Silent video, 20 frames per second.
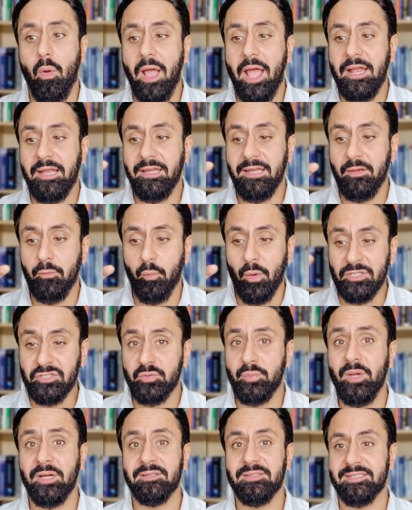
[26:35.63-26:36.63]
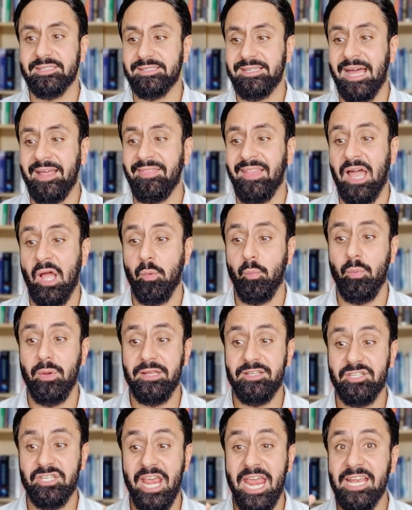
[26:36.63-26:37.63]
And once we understand that and
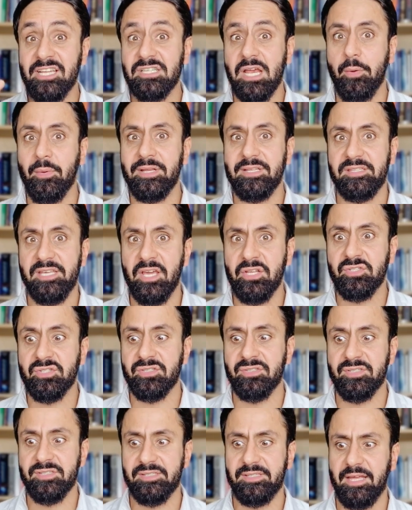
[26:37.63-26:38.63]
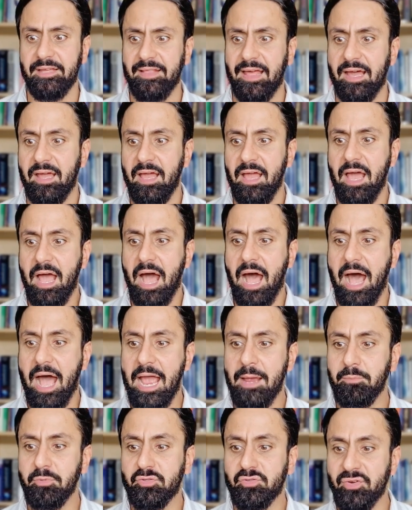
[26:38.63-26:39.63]
we change our intention to say that
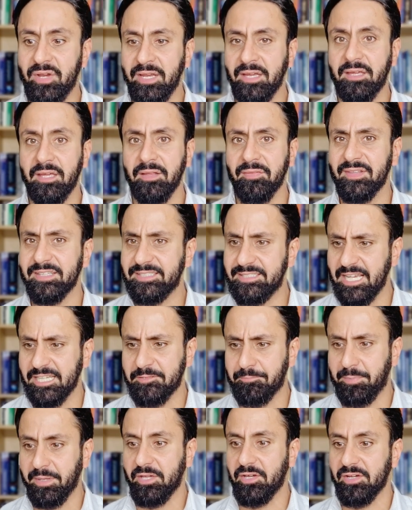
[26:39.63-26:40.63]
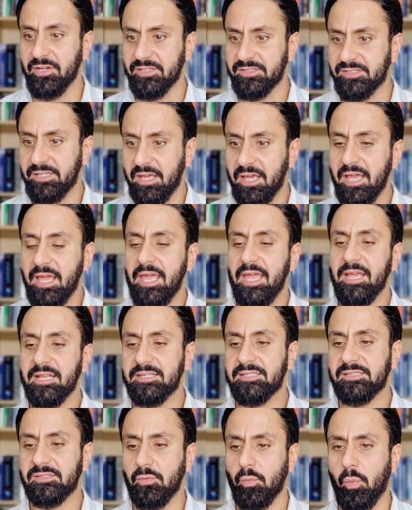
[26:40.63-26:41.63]
I'm drinking this, yes, because
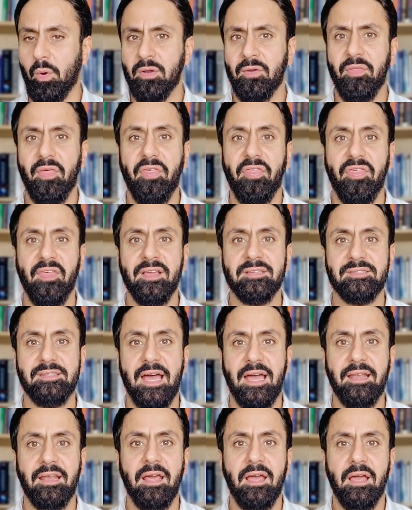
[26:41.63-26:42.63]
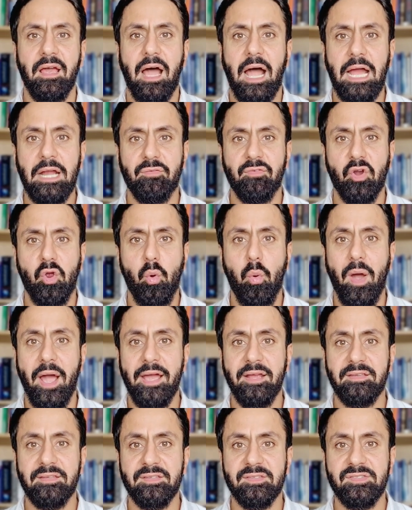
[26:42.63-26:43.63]
it's one of the things that I
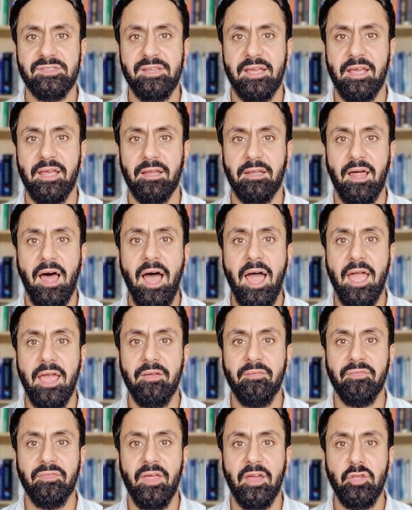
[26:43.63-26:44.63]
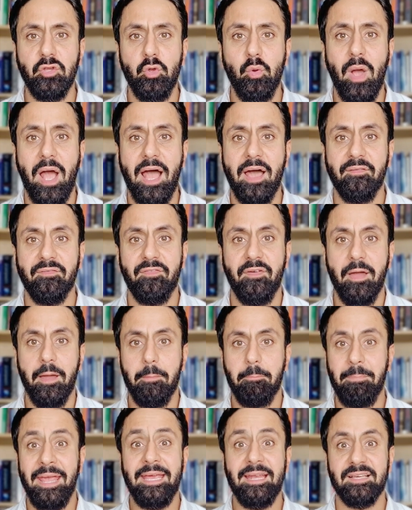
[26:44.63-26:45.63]
require to stay alive that you have
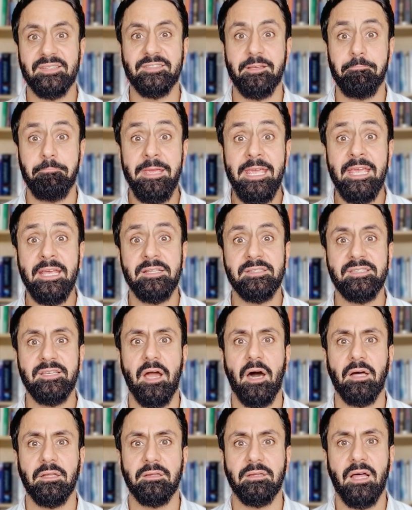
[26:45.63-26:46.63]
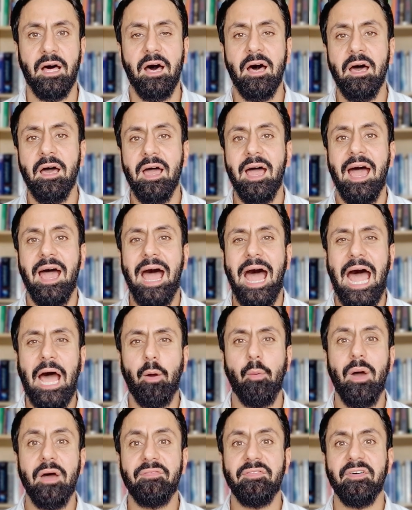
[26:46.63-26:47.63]
made as a means, Ya Allah.
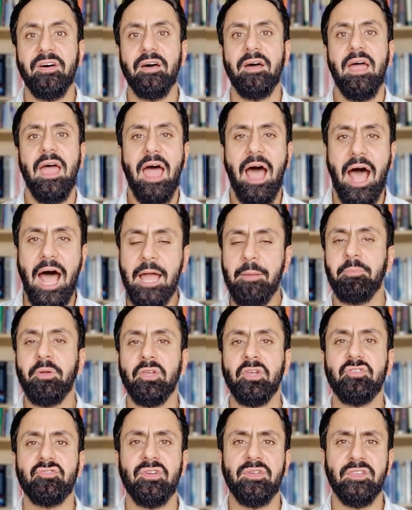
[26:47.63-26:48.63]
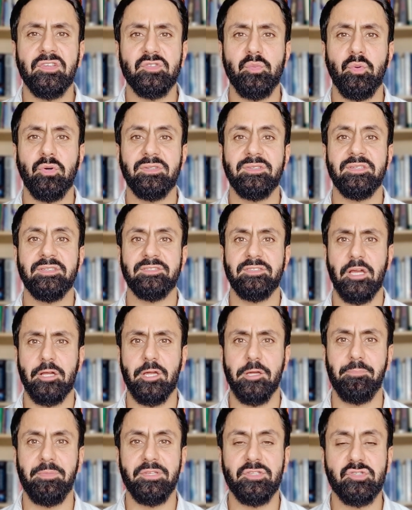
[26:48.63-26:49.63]
However, I'm going to drink this water so I
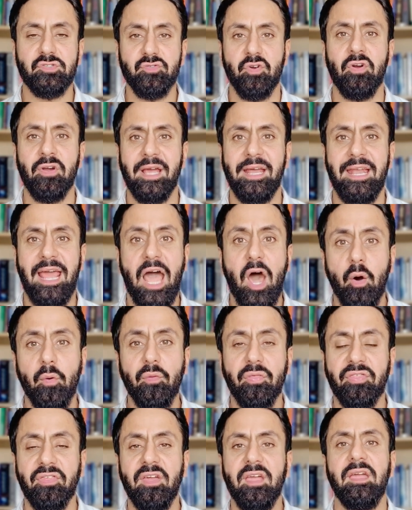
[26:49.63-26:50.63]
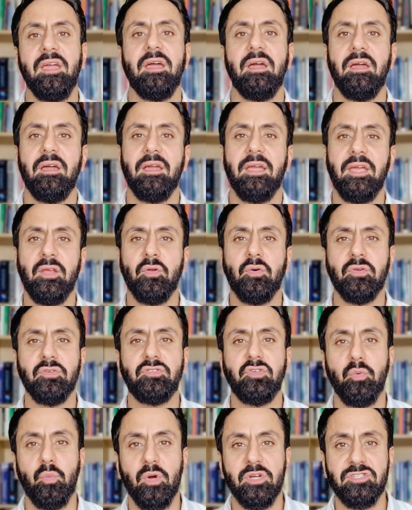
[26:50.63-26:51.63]
could be strong and healthy in order
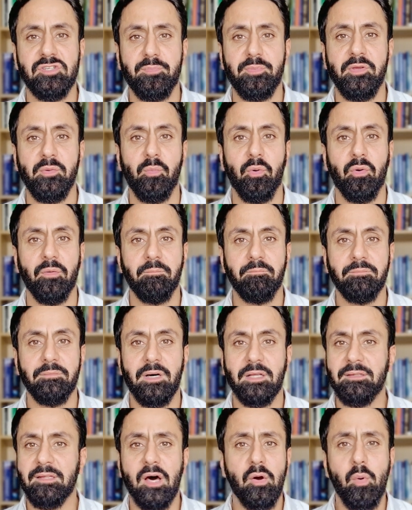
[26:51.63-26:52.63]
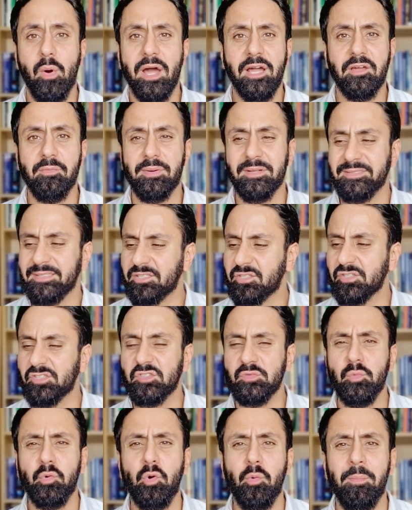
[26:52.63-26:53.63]
to worship you more. Allahu Akbar. Such a
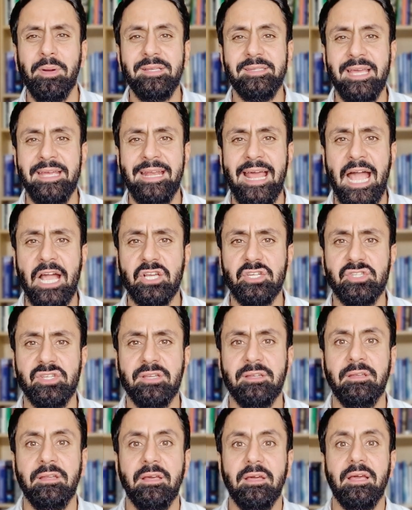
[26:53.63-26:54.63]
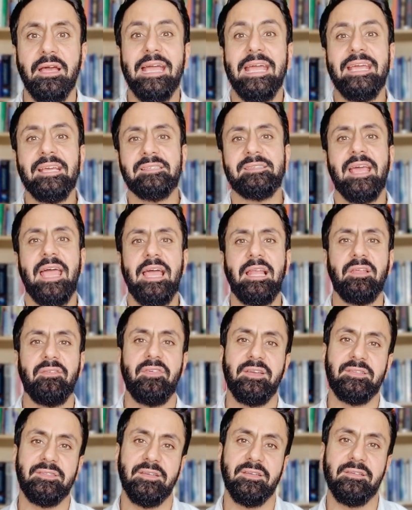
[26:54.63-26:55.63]
small mundane action is
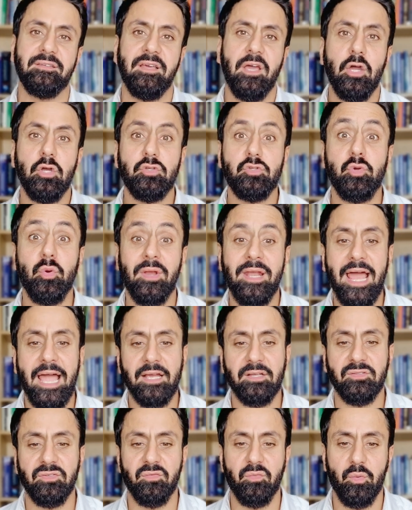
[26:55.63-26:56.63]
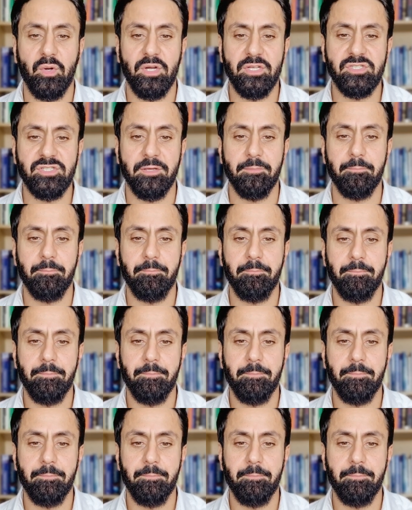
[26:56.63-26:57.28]
elevated to an act of worship.